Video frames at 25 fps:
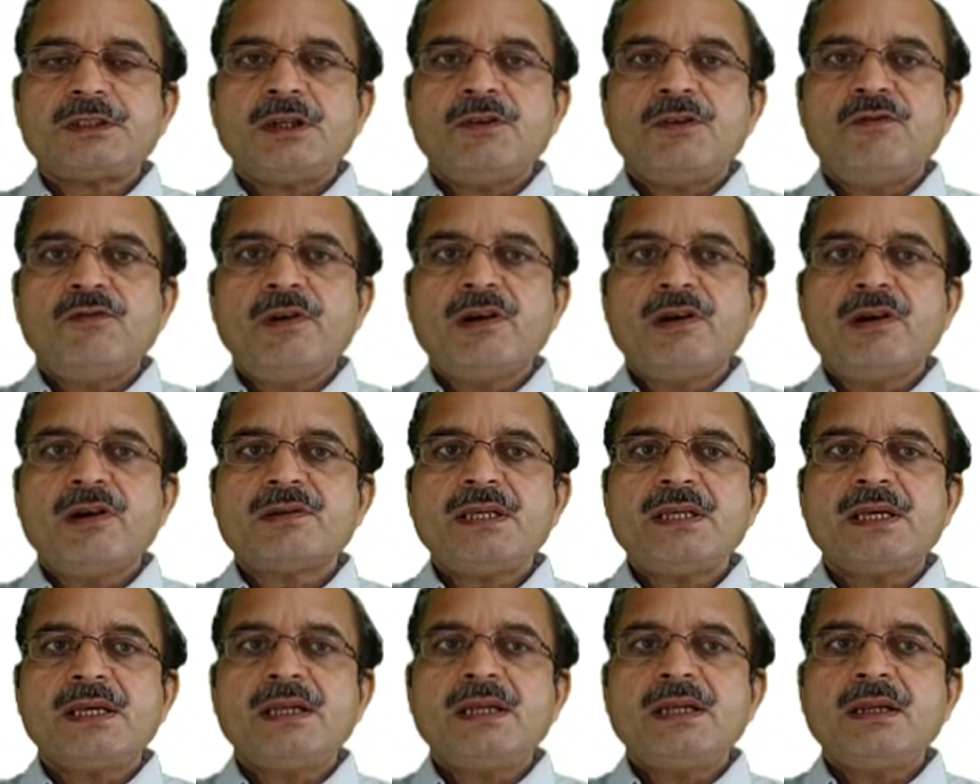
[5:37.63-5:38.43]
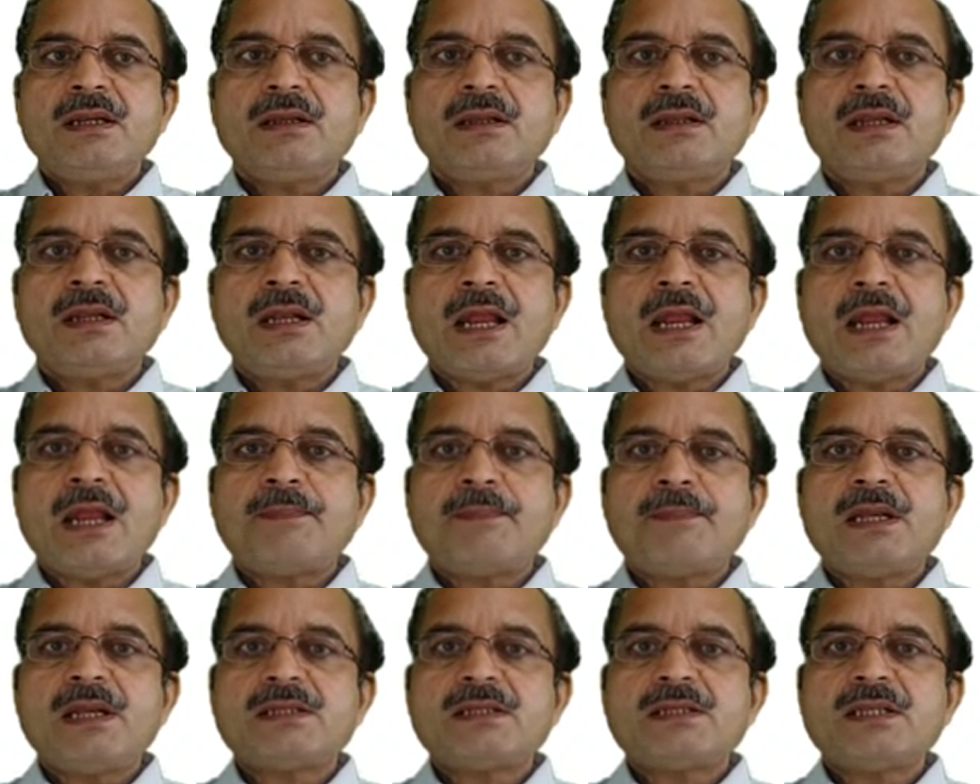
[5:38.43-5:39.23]
we have seen the
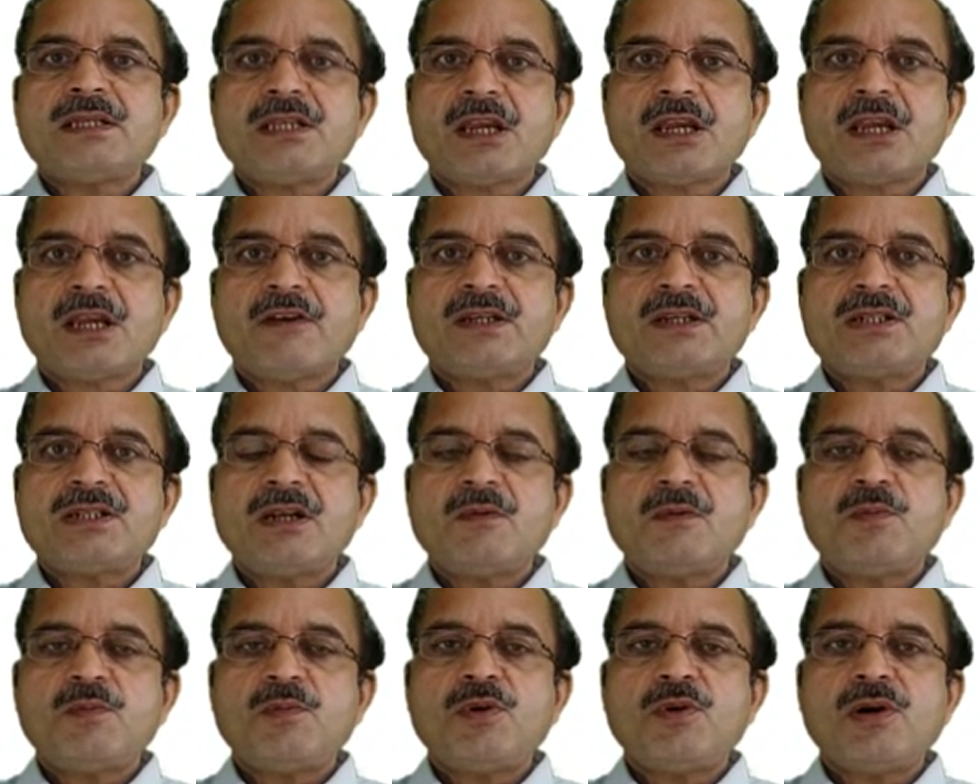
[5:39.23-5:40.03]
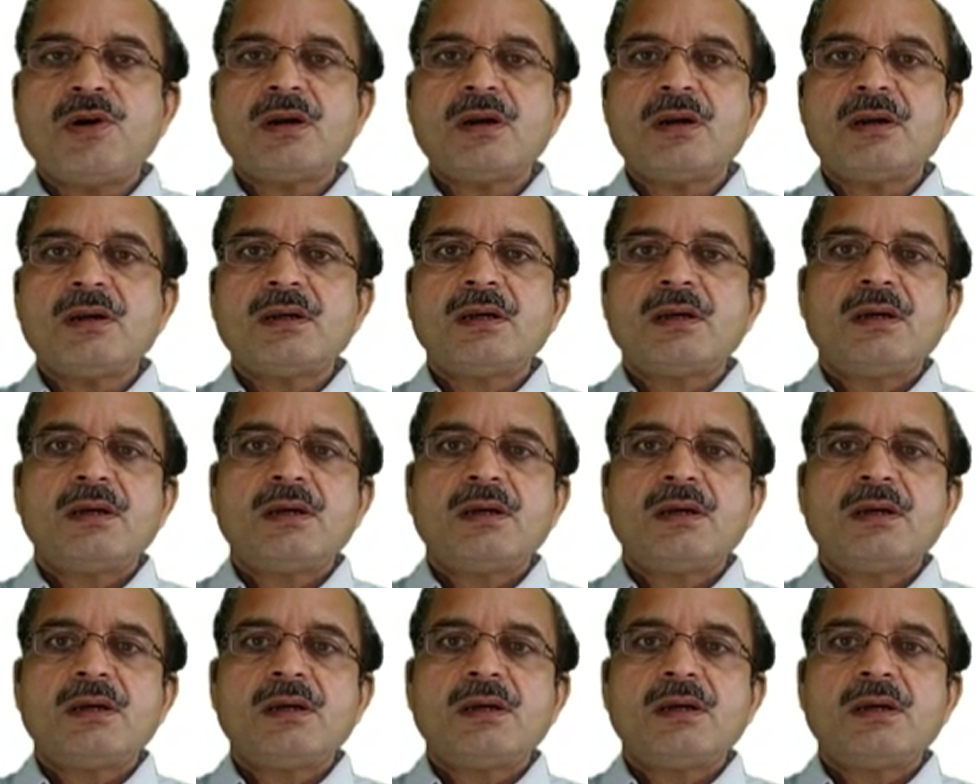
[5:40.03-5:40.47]
Laplace's equation for